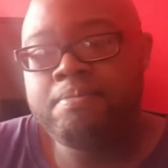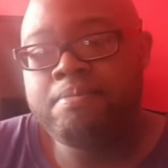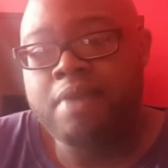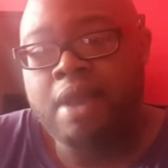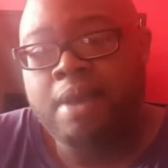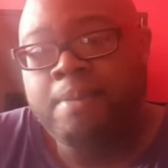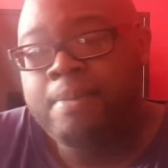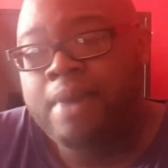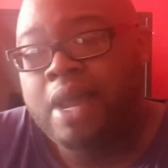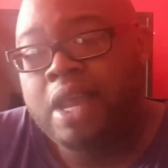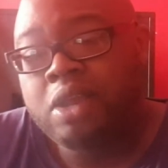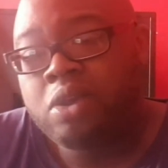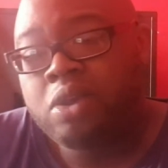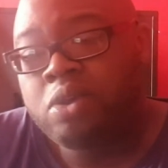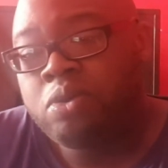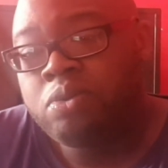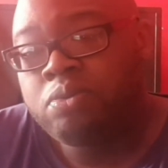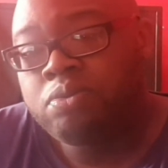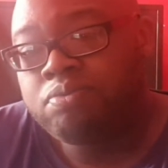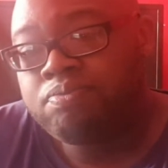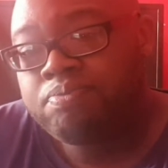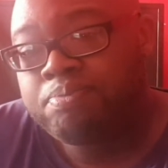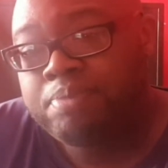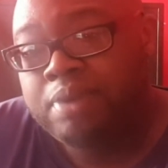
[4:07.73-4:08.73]
I might
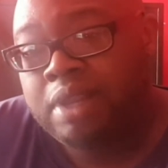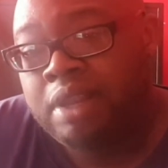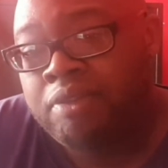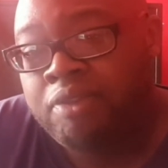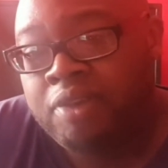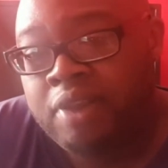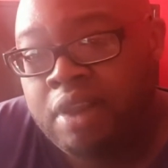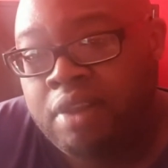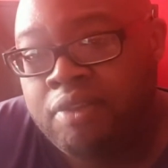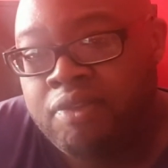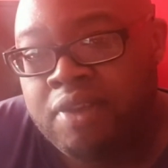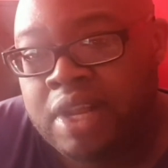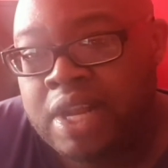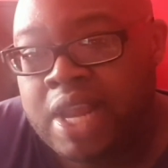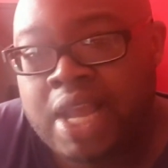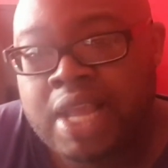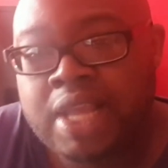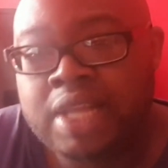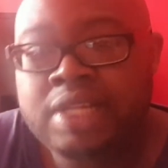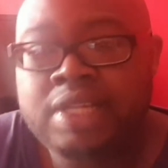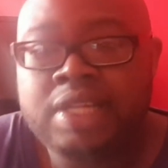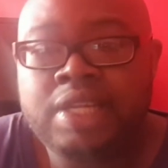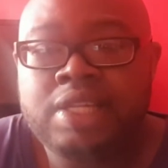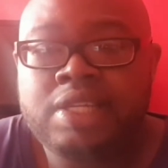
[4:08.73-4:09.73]
go, if anything, like
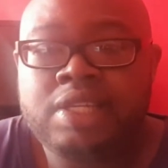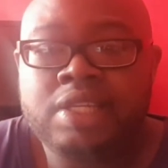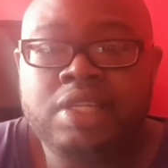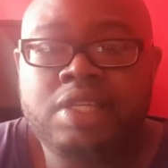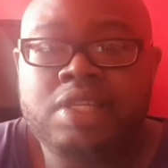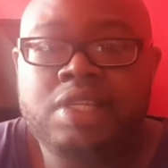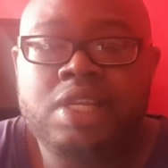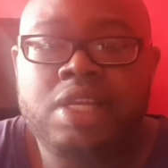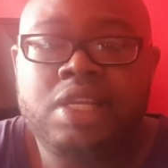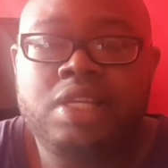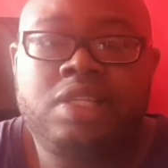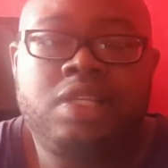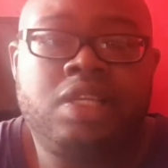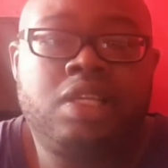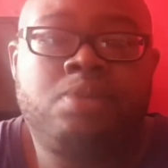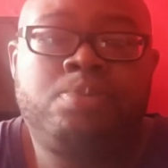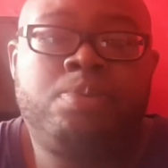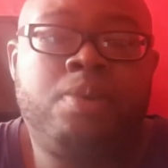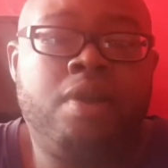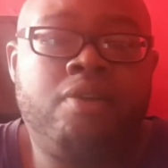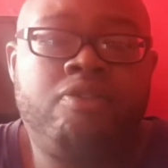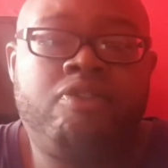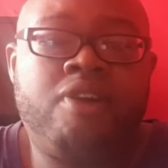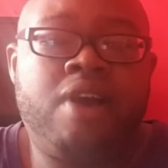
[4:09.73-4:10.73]
a decent 6,
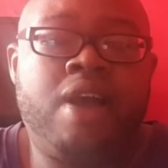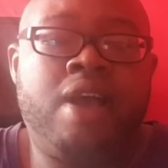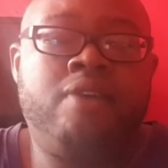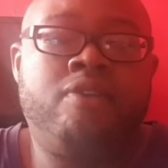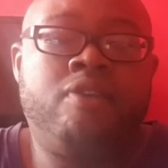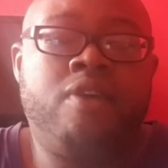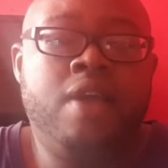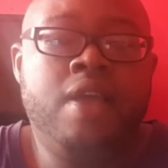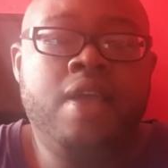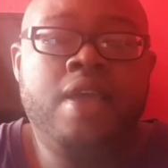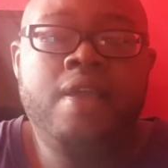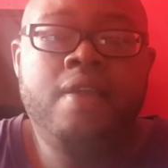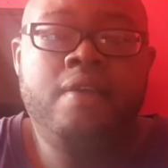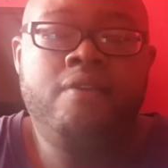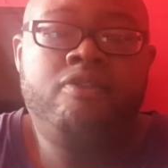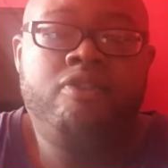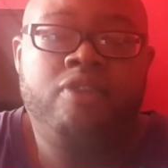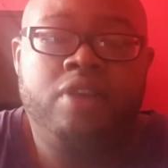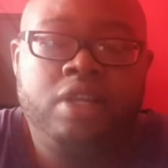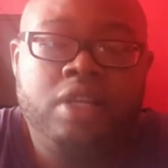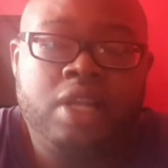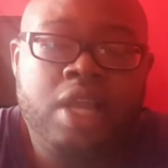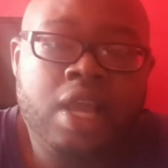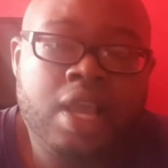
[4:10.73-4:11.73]
6.5.
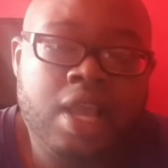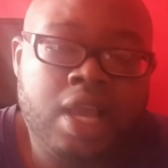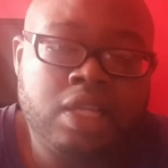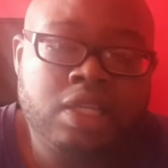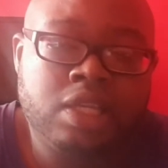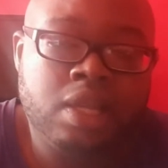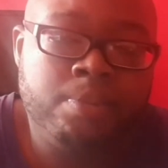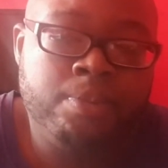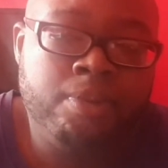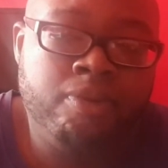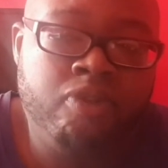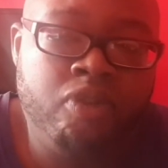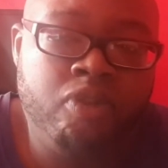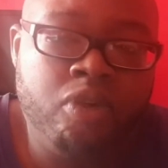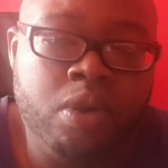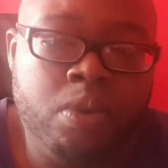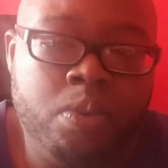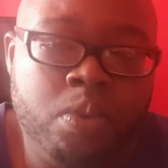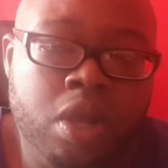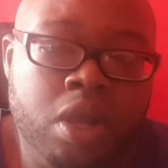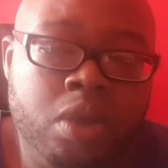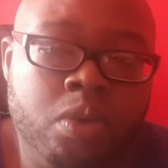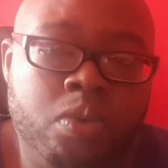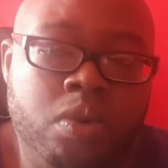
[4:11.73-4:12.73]
Like I said before,
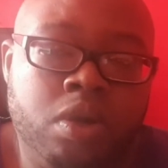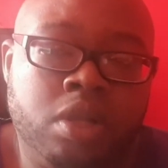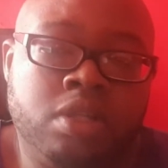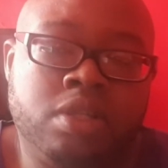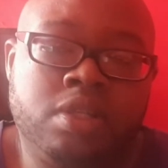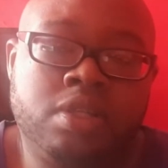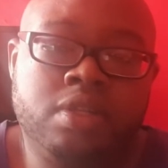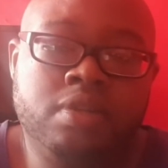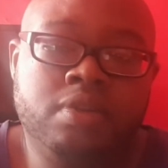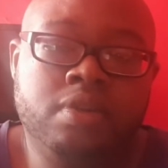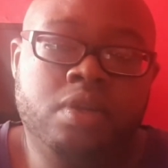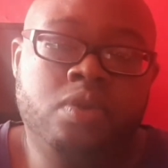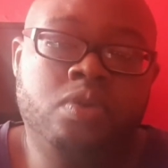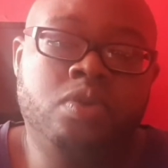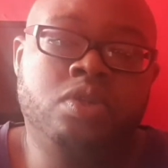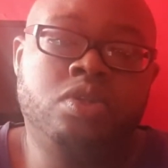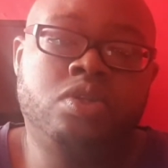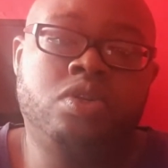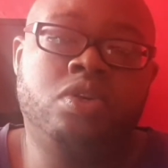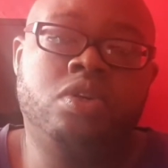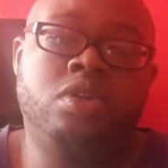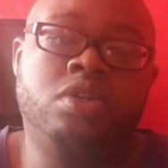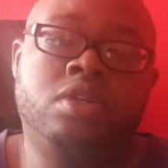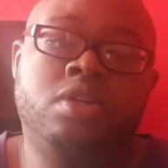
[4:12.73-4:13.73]
what it was
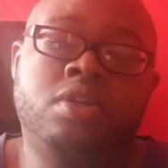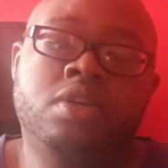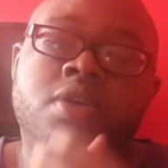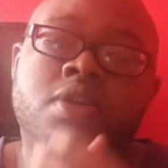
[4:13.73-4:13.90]
good.